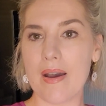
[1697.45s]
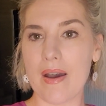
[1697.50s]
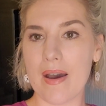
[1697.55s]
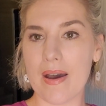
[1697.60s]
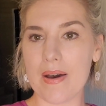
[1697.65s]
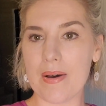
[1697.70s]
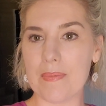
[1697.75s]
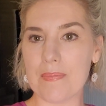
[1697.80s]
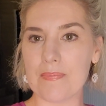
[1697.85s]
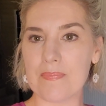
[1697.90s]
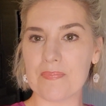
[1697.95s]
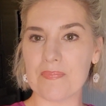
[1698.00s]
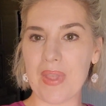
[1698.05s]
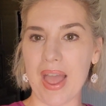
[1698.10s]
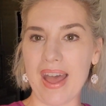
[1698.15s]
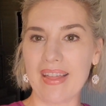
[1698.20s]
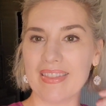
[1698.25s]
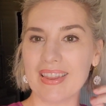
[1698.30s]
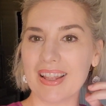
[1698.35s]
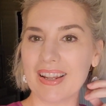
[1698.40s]
Um,
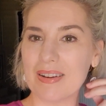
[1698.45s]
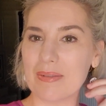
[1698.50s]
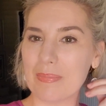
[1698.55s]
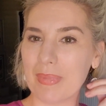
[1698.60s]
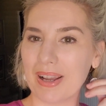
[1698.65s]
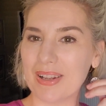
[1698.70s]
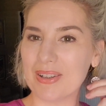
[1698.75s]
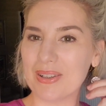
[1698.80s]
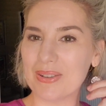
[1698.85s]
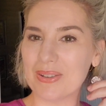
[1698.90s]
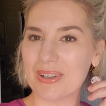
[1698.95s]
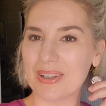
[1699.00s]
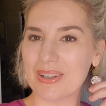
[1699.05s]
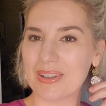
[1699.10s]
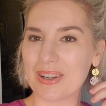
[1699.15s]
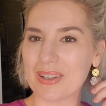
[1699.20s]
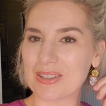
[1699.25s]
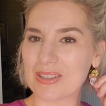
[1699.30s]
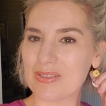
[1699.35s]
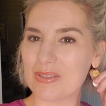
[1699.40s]
and then my new
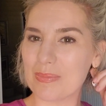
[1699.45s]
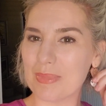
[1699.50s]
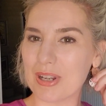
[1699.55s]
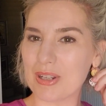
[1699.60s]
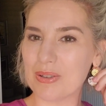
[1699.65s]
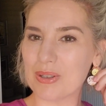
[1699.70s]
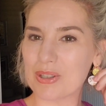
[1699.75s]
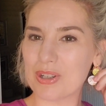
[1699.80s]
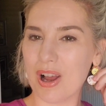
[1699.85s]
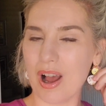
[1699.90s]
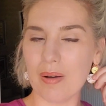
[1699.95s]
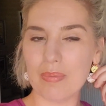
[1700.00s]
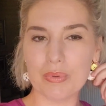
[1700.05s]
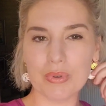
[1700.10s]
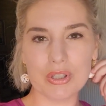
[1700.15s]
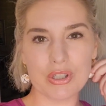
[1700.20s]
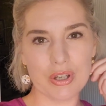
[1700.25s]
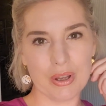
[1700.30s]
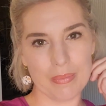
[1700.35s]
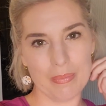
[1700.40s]
earrings from my new shop,
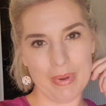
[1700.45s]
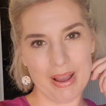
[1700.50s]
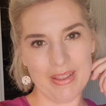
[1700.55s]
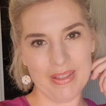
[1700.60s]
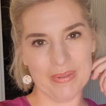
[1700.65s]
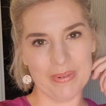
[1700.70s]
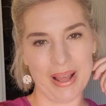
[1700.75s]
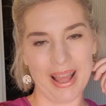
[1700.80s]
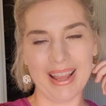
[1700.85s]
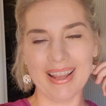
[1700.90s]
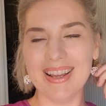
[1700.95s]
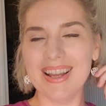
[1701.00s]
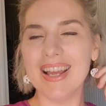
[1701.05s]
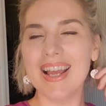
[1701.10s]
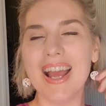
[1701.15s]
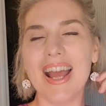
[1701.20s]
which, by the way,